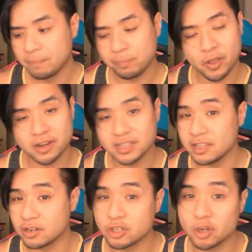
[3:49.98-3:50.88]
honestly,
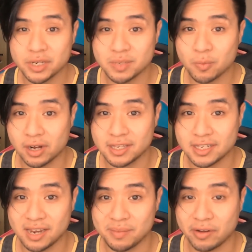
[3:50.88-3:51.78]
there's so much more I could
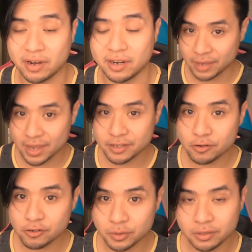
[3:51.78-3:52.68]
say about it. As
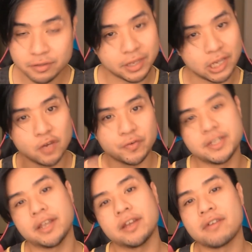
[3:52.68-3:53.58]
usual, thank you for
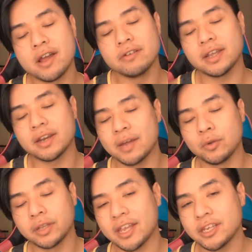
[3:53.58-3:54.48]
sticking around, and I
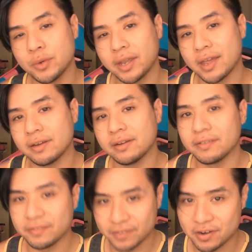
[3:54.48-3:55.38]
will catch you again
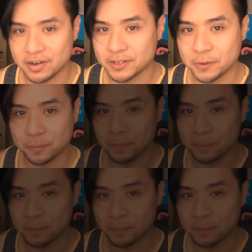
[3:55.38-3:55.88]
very soon.